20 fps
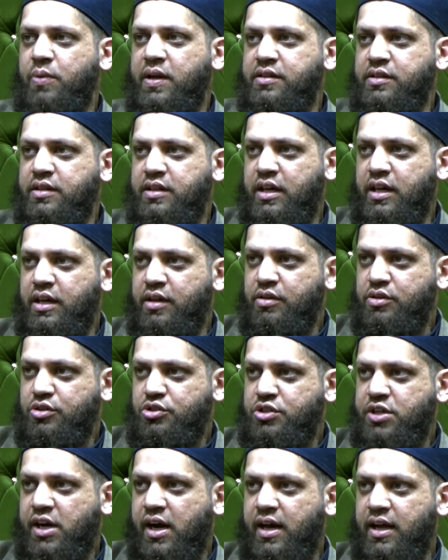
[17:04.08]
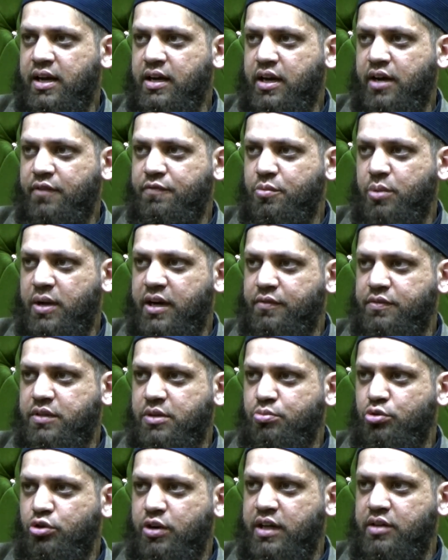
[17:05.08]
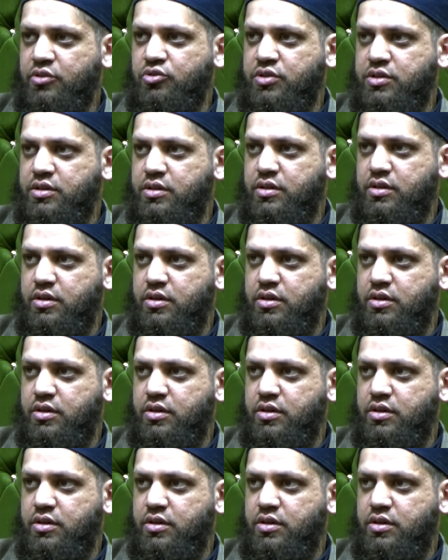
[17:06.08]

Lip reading: when the child of one of the murids,